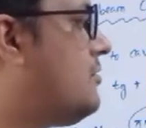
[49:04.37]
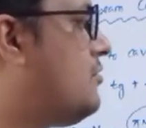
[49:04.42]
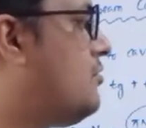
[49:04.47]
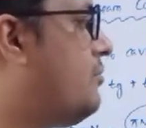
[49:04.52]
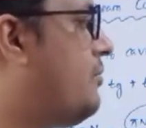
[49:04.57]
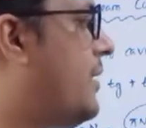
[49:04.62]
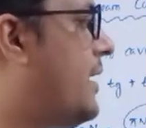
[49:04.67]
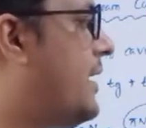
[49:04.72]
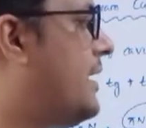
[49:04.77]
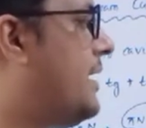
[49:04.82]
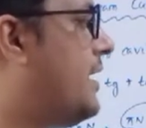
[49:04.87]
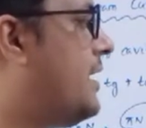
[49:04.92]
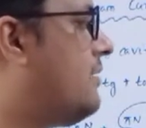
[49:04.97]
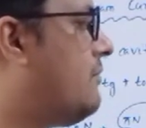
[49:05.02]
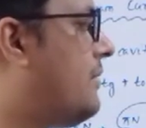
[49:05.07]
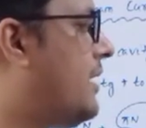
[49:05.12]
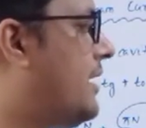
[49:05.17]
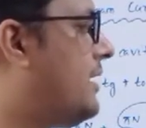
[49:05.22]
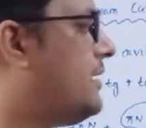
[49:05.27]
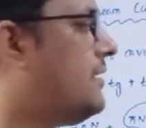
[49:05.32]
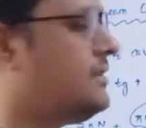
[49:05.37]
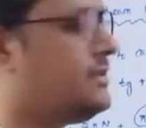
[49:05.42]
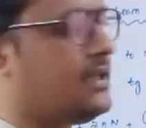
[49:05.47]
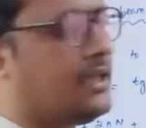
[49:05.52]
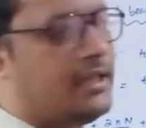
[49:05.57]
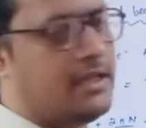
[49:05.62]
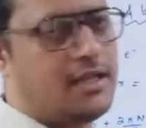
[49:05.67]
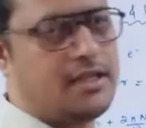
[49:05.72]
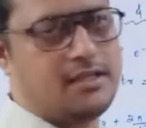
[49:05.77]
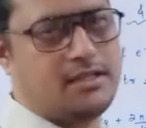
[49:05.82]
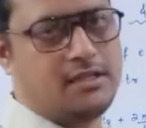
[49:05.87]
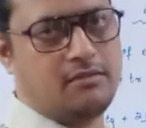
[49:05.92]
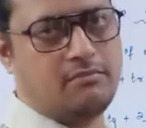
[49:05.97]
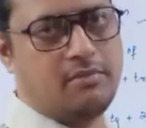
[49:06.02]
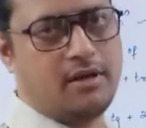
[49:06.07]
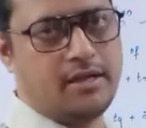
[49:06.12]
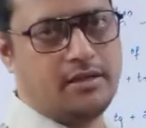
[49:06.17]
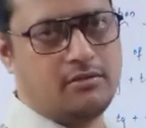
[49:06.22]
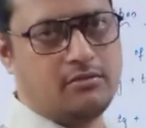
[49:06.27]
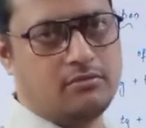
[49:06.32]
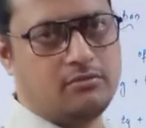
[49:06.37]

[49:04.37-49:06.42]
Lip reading: 2 pi n minus theta g by 2.